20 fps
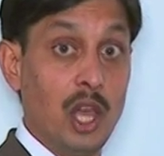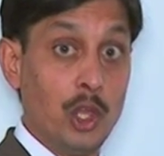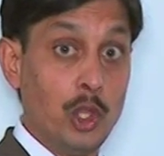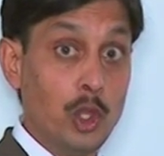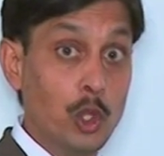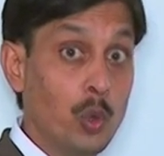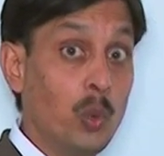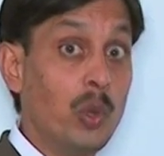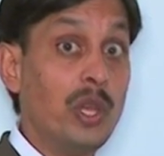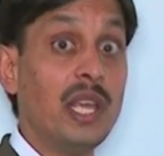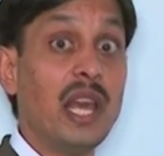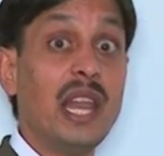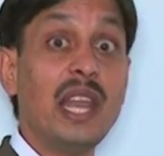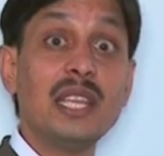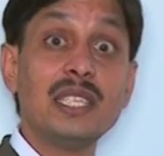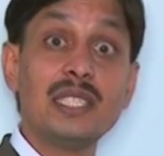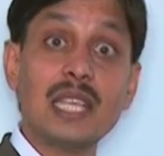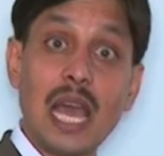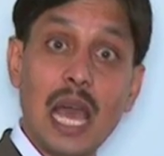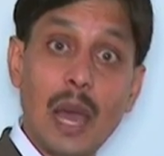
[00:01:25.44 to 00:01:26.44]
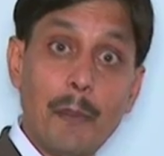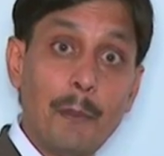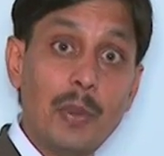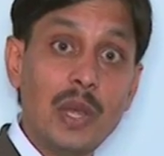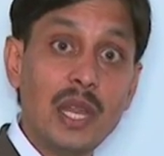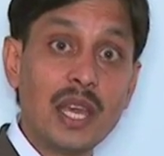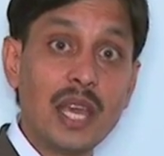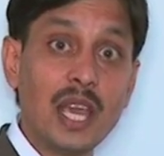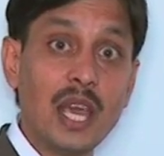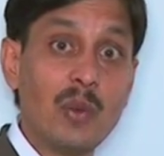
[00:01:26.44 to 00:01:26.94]
Union is
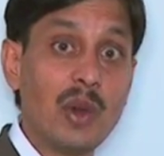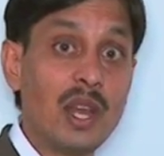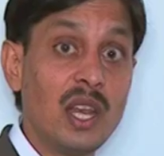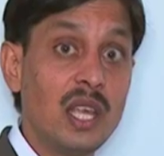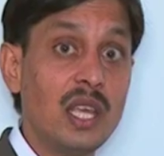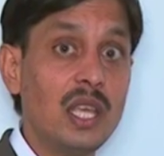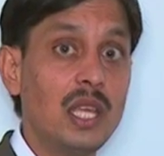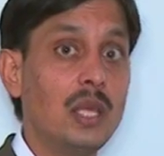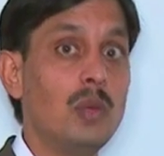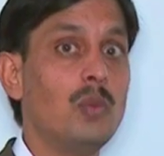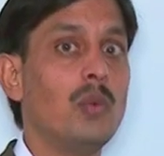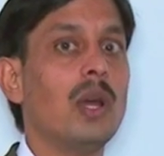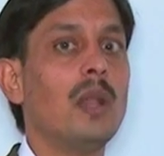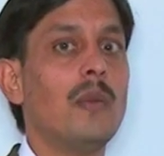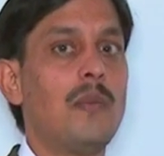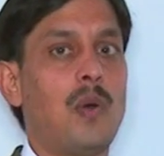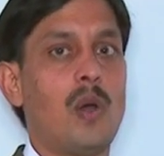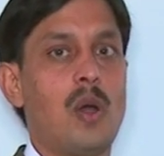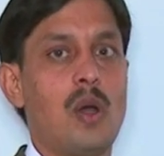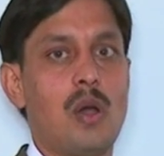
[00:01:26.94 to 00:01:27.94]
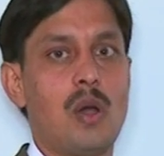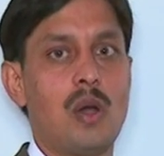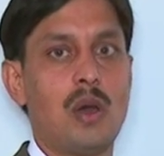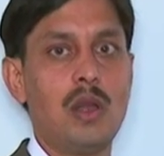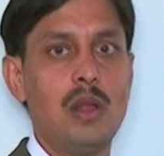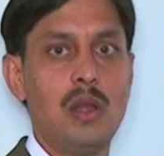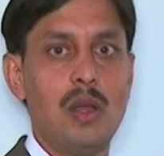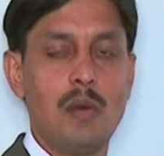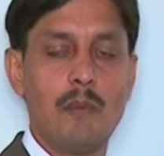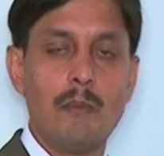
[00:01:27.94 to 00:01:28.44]
applicable even
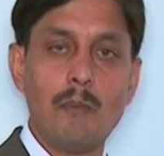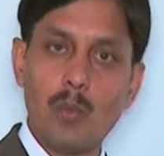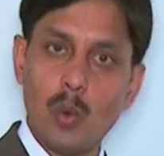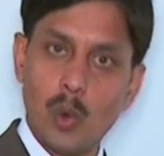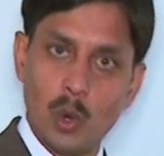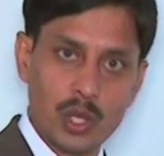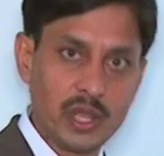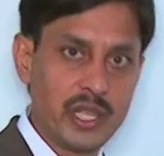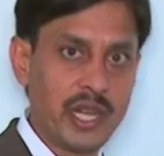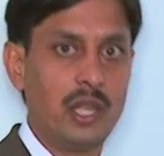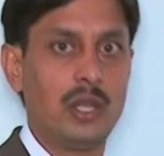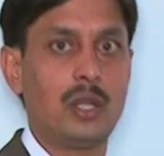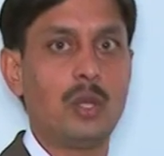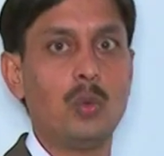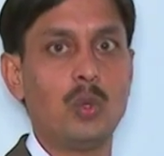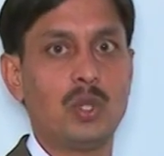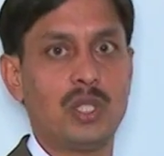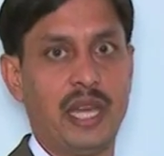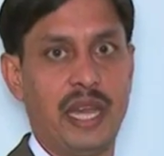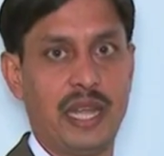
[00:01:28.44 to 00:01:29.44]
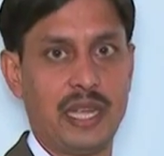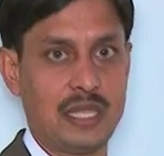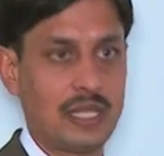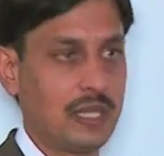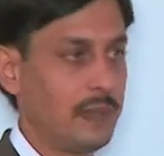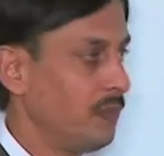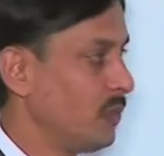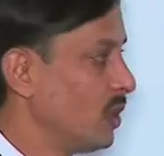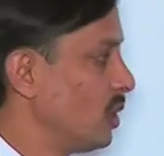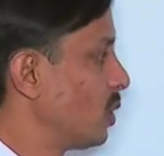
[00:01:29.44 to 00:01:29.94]
for more than two sets.
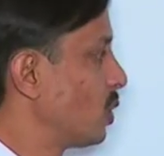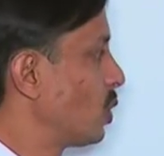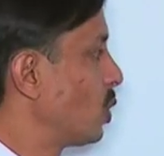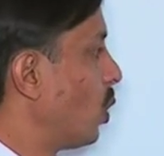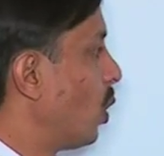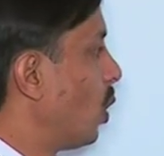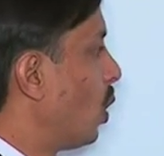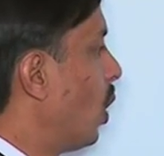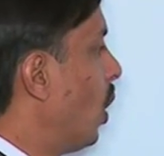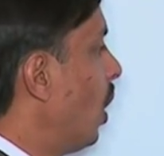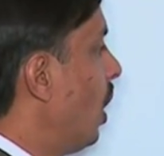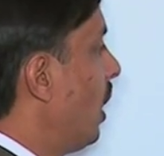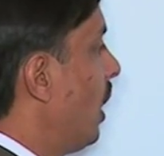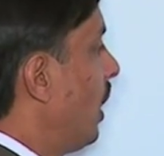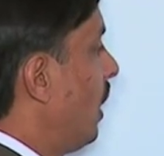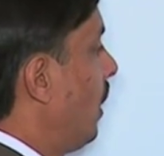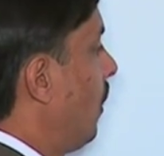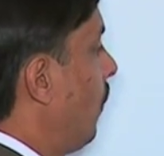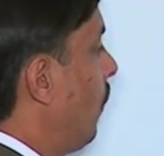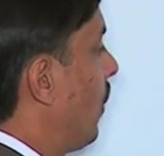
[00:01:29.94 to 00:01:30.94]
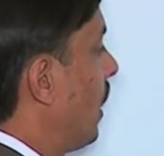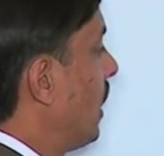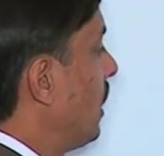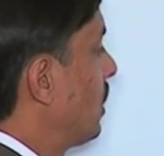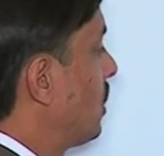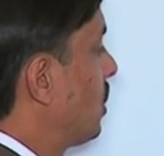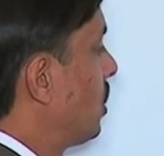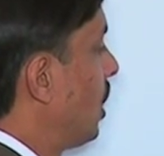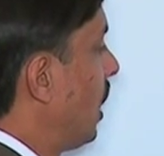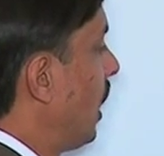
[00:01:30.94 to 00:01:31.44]
So if I
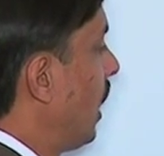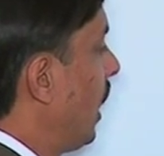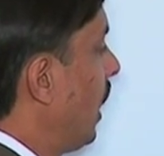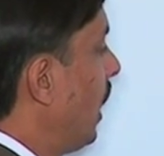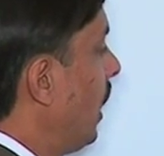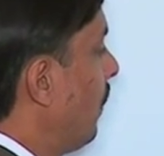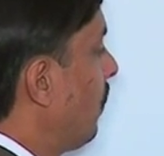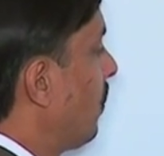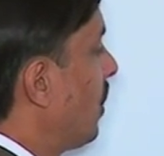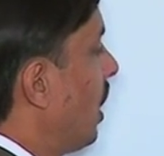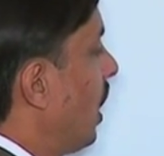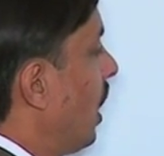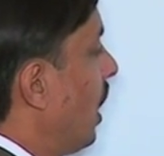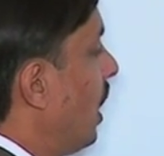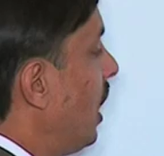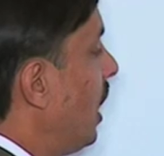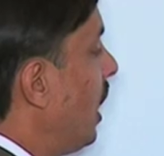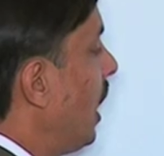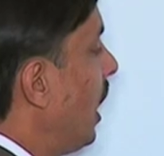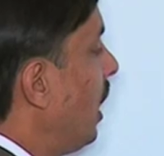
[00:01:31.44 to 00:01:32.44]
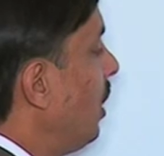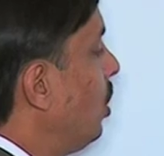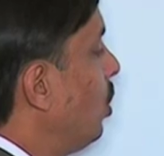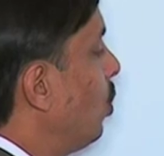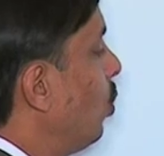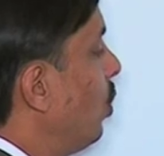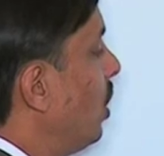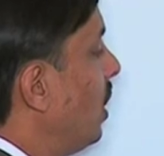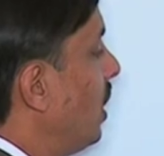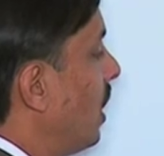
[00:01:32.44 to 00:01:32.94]
say A
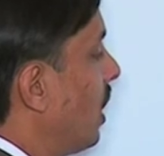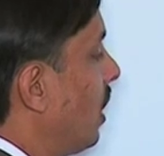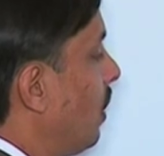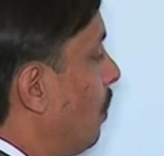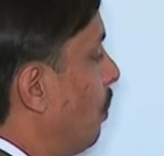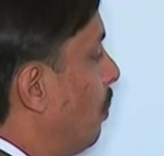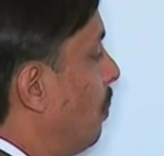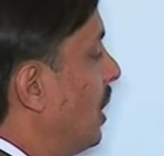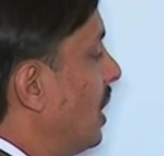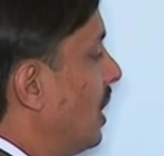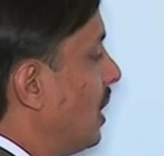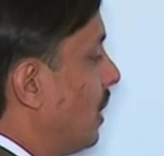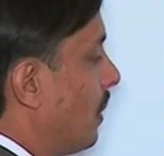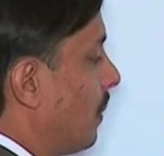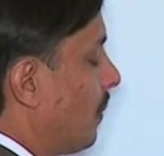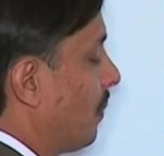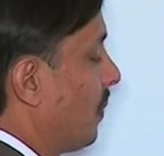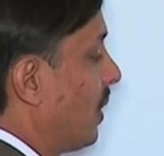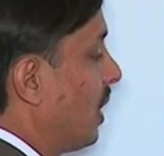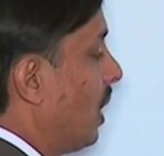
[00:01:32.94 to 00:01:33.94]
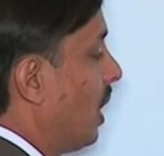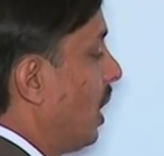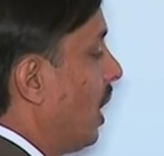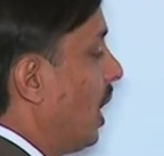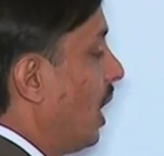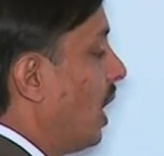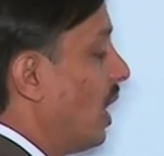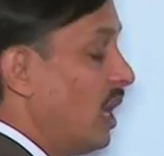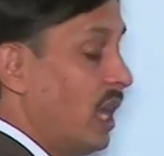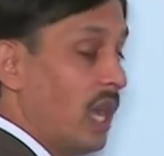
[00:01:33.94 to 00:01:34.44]
union B,
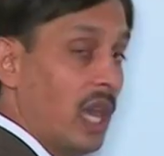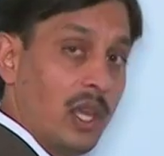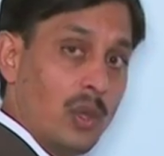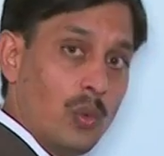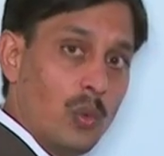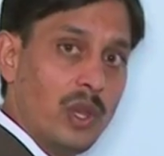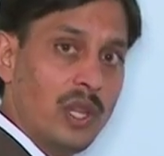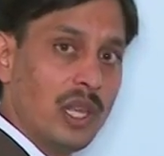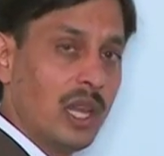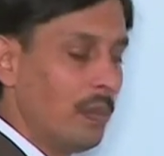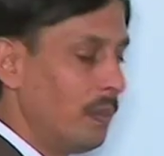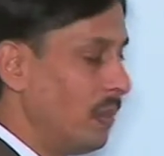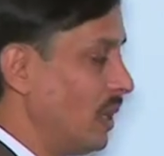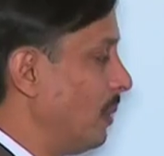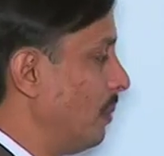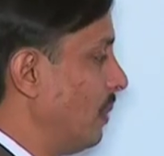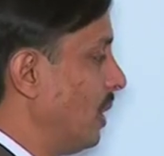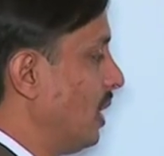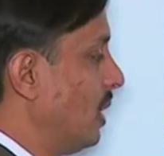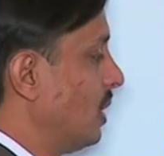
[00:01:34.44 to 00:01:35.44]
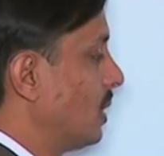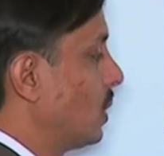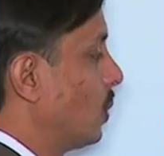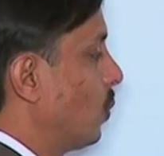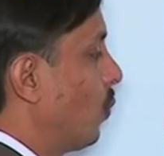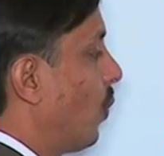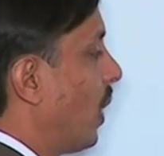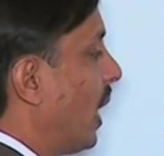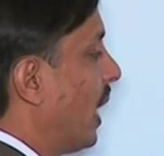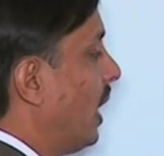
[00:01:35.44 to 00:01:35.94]
A union B means
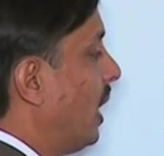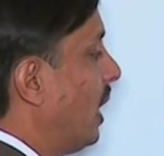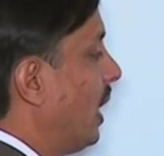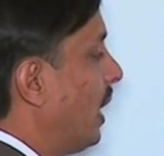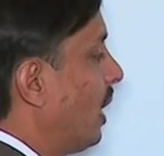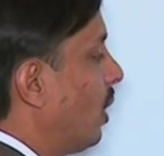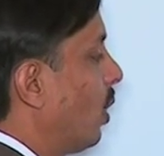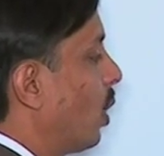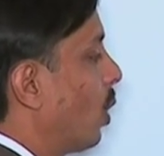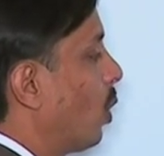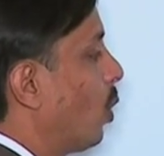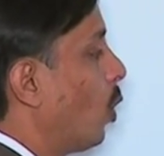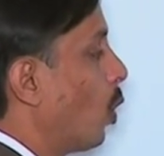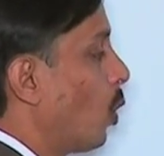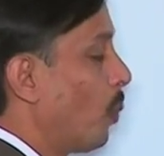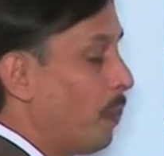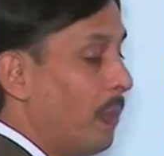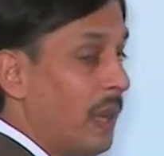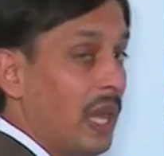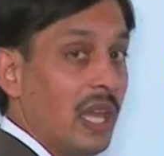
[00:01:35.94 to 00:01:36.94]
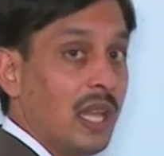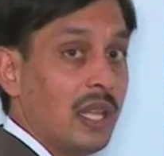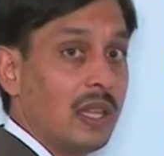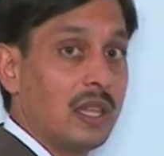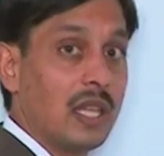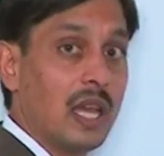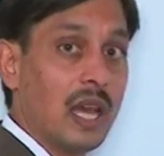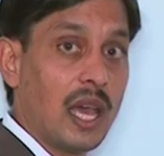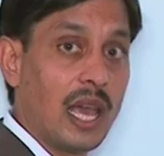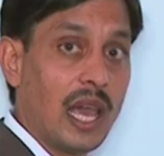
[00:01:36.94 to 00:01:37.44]
finding or
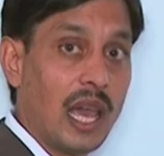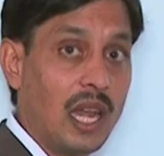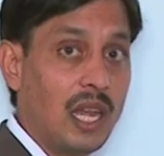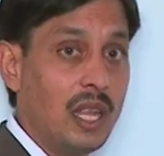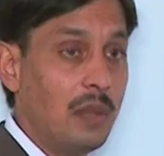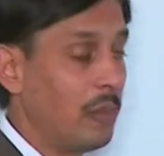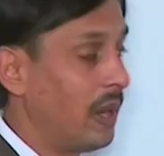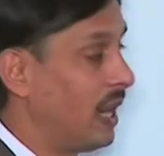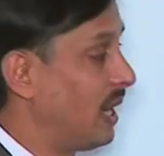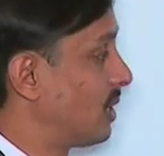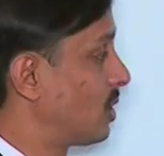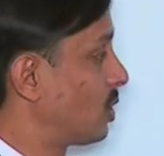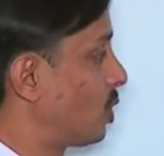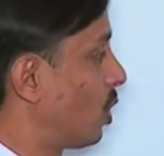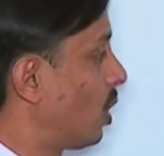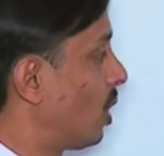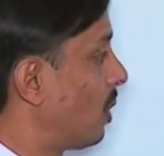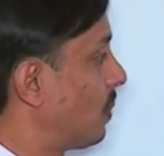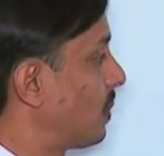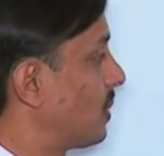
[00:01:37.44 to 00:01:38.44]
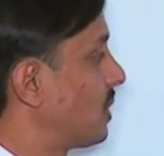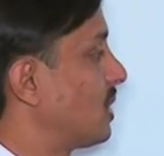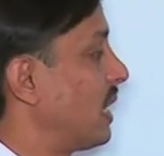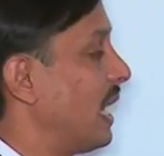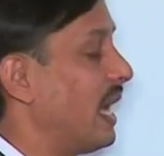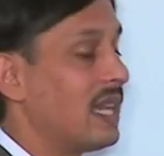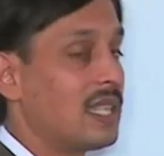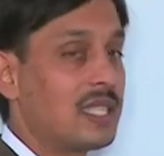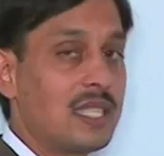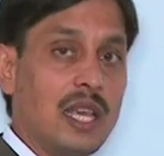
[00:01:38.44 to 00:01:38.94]
grouping the elements of
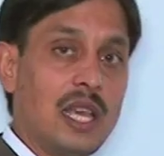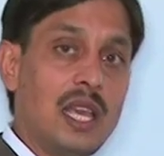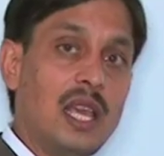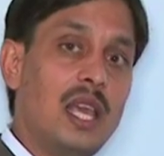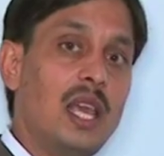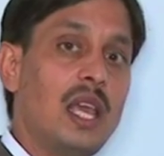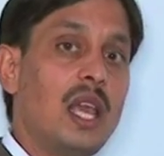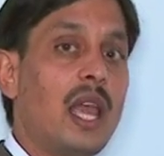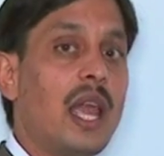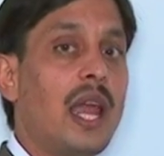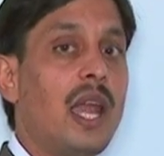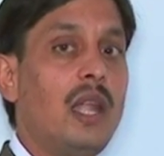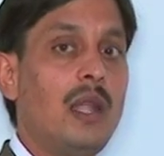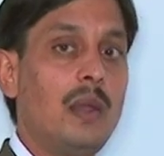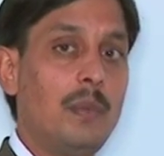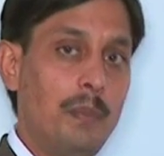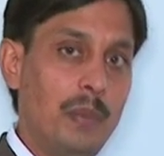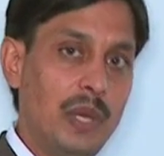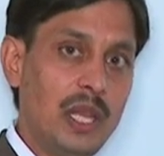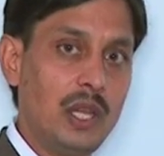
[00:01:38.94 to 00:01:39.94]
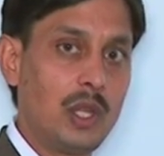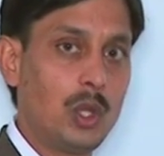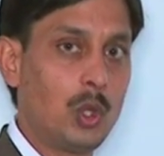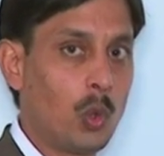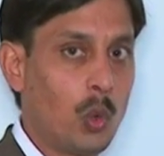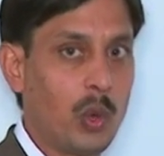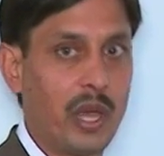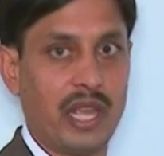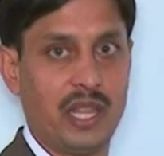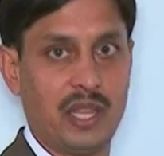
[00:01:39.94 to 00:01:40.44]
sets A and B
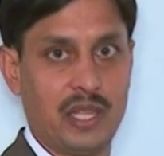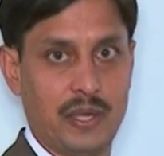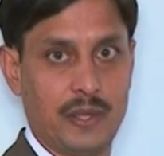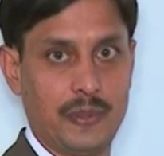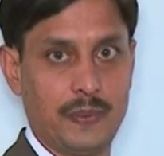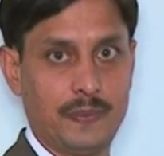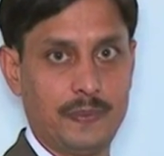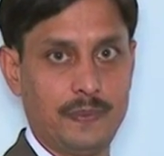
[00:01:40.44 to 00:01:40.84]
together.